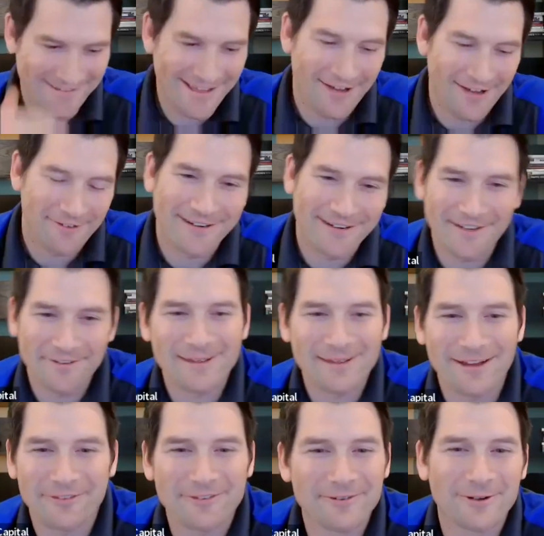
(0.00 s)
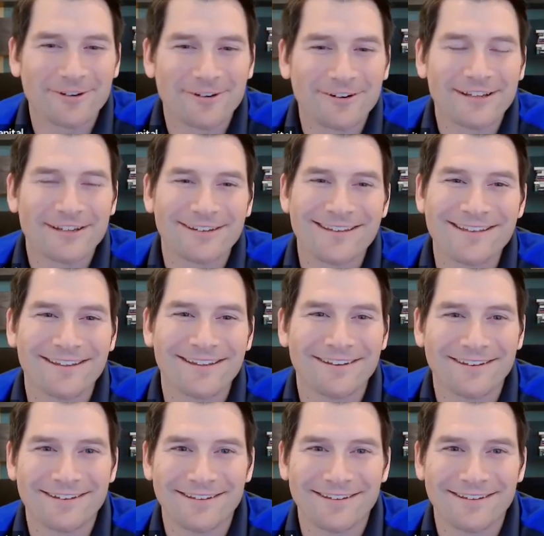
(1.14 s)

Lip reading: galvanized me out the door, right? And